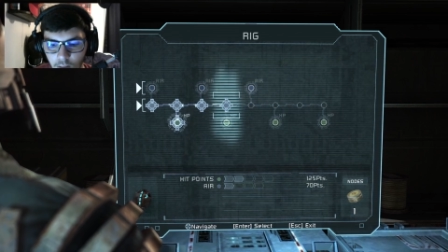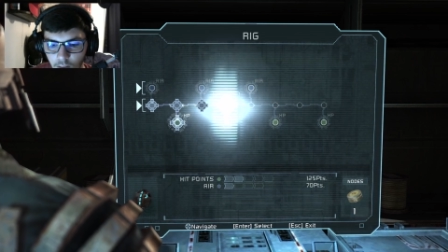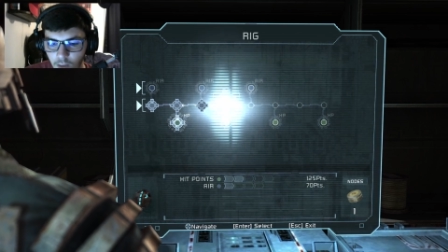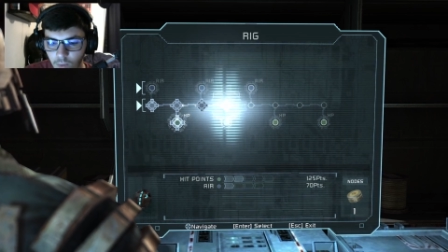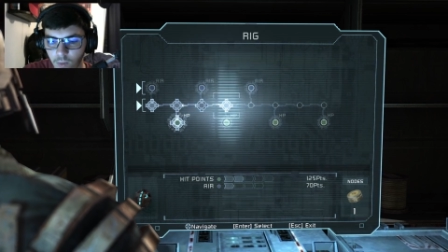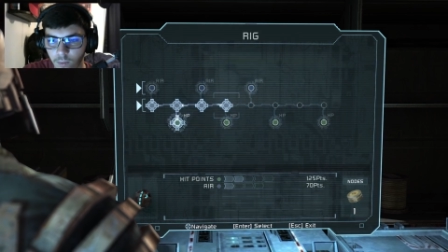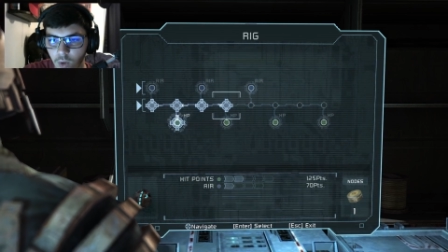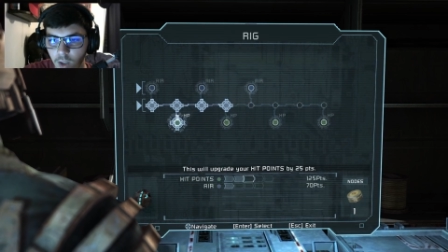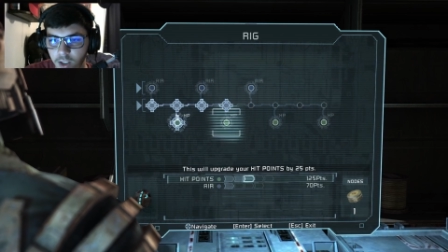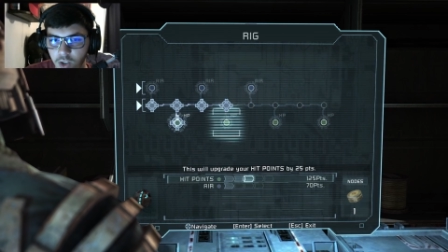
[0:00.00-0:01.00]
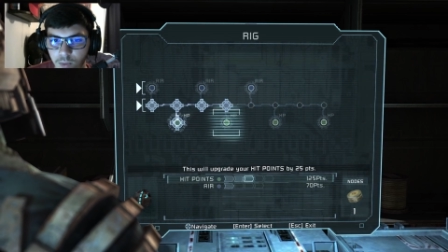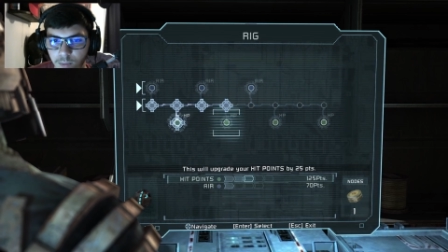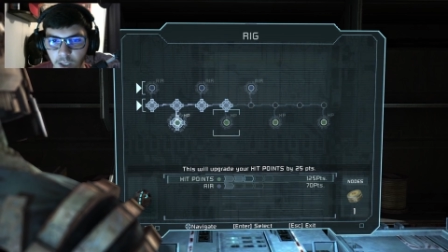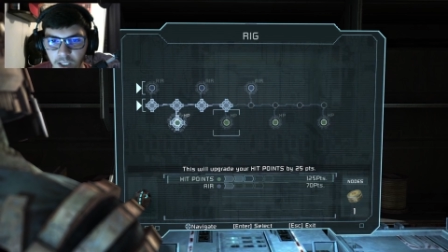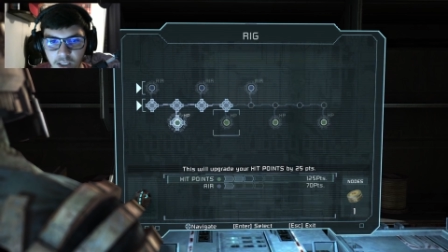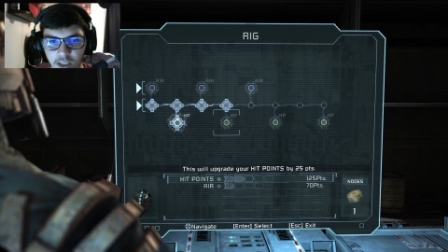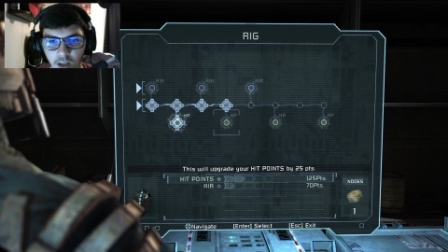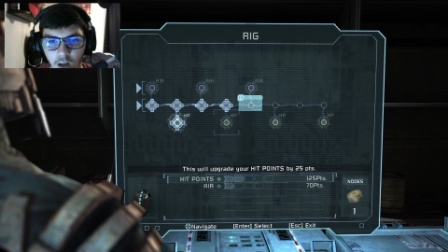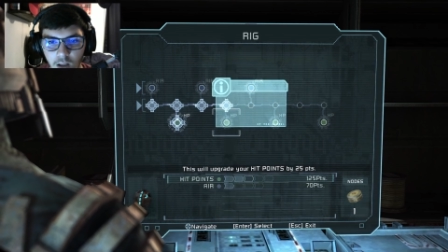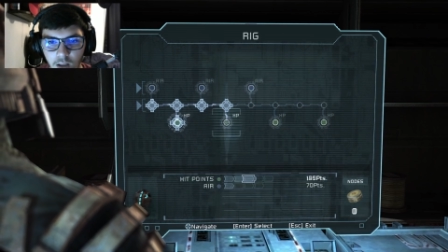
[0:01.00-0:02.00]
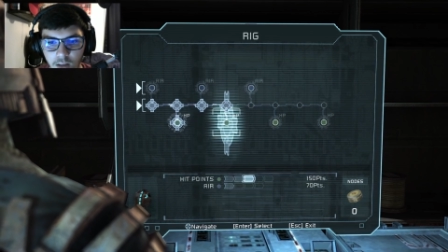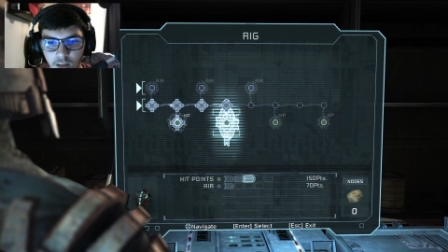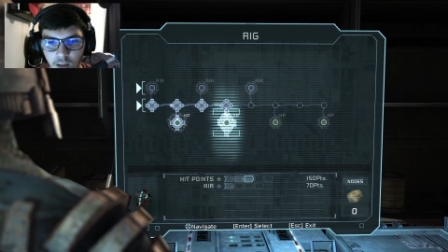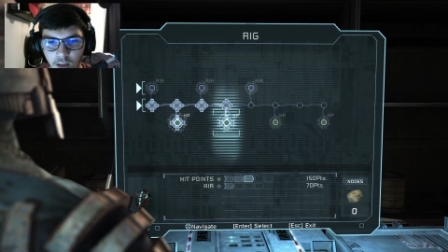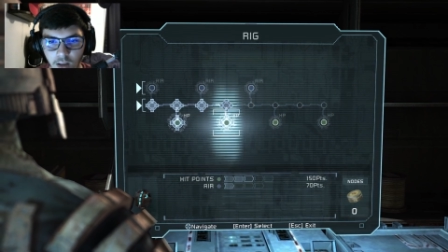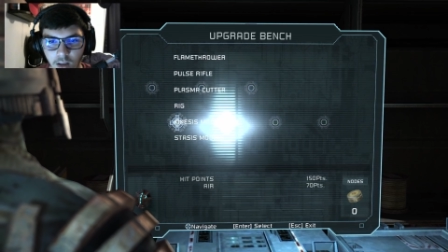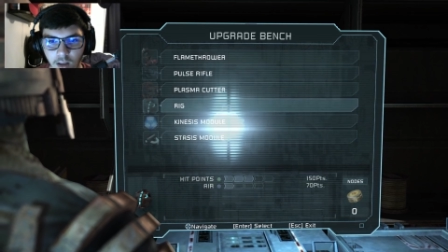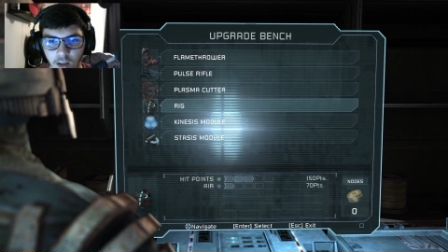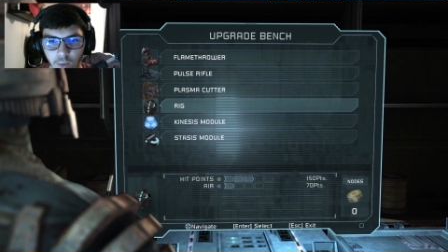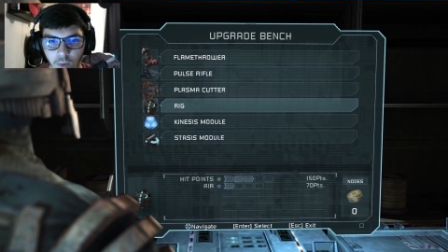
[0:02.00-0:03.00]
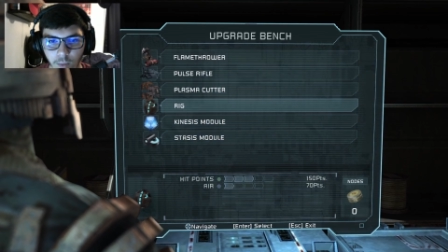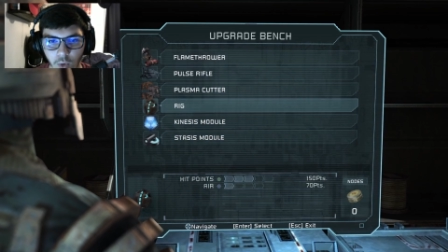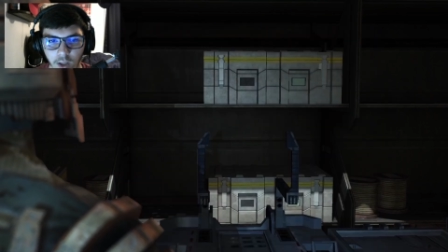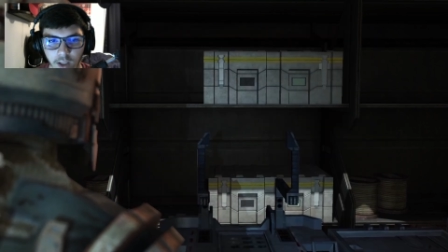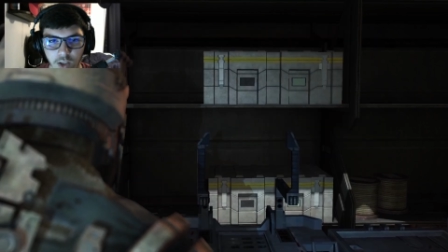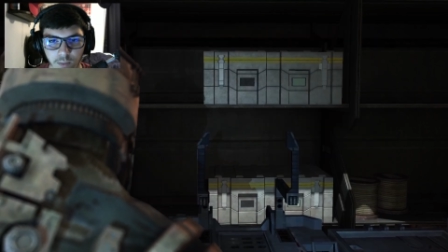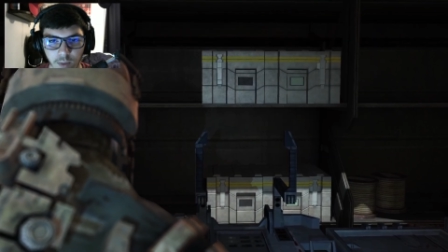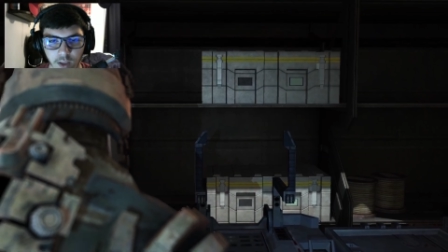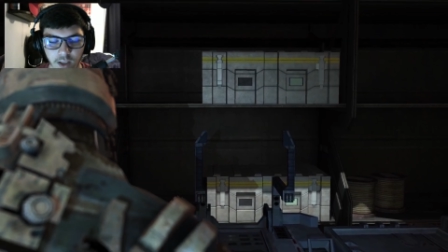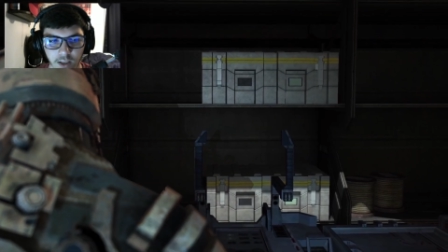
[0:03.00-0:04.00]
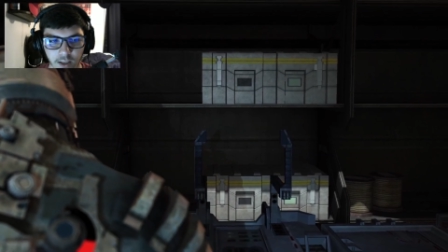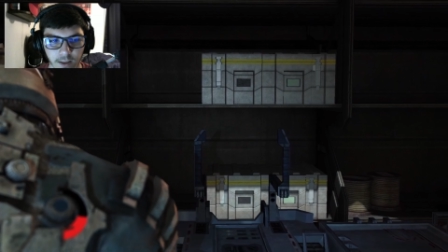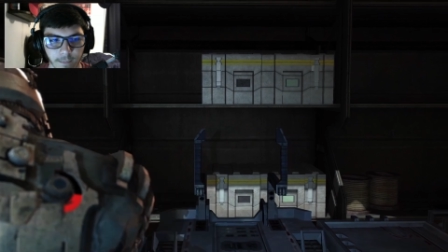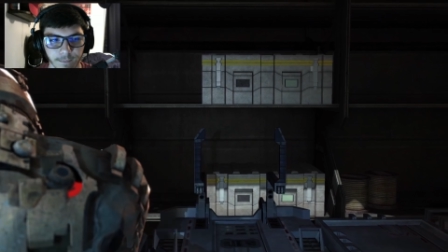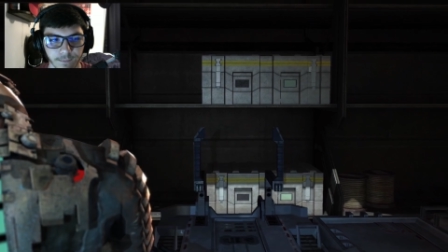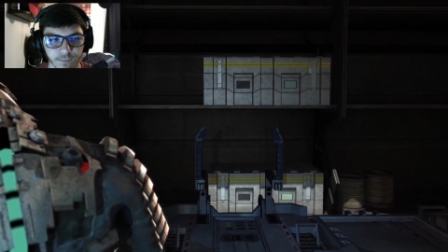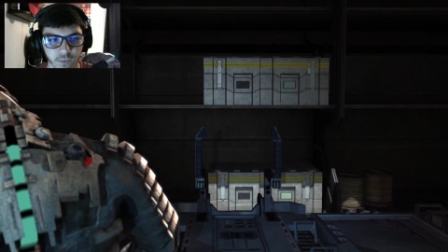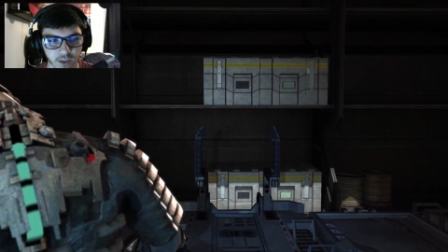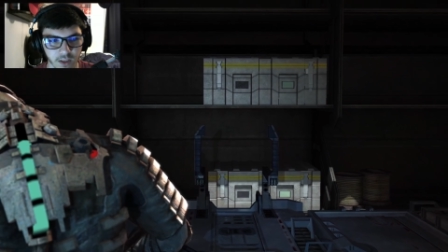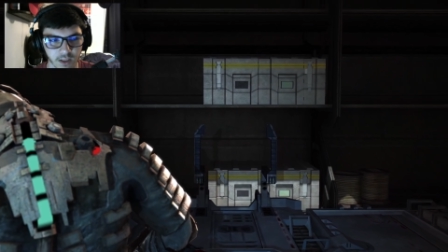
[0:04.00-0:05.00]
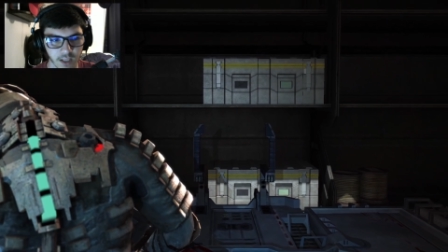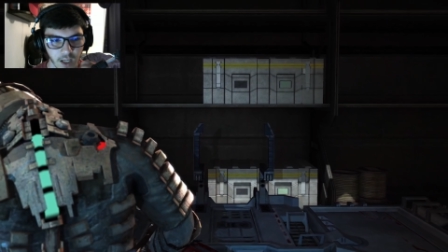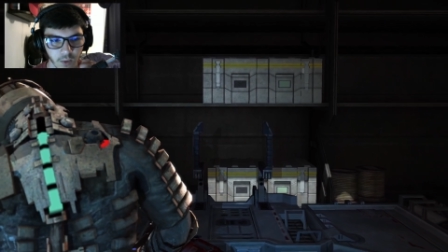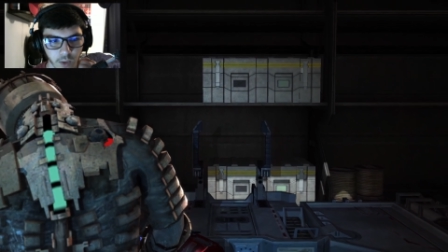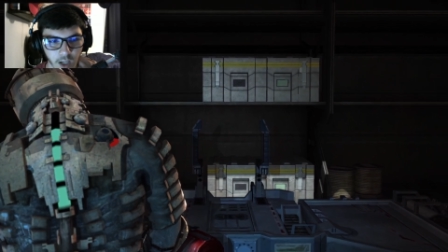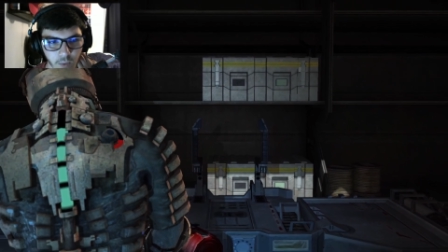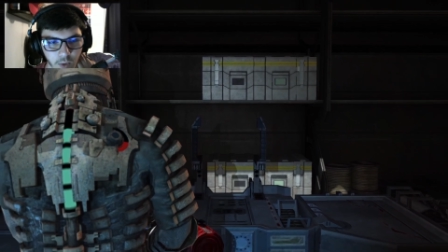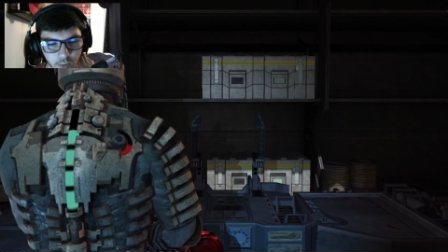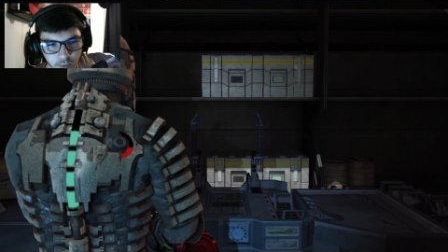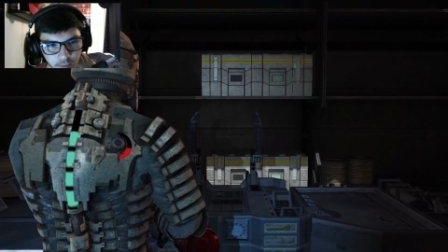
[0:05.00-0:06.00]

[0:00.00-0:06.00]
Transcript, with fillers: I want more H P, dog. Yeah, I want more H P. That's exactly what I want.